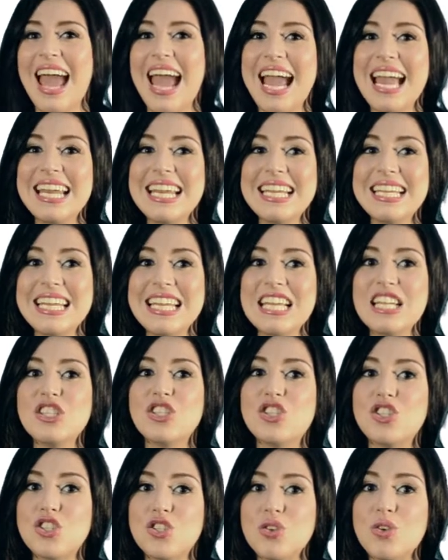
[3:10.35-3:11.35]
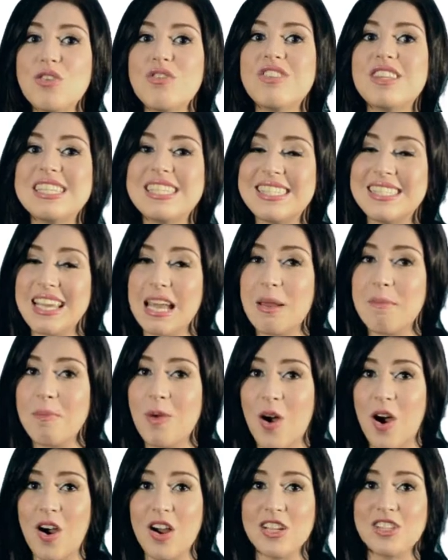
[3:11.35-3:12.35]
and it needs 2 of the same
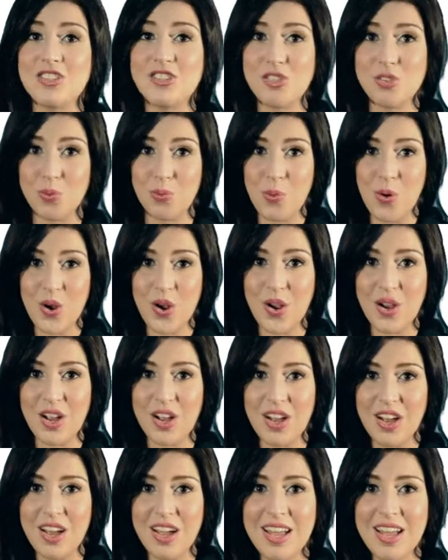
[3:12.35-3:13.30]
cards to work.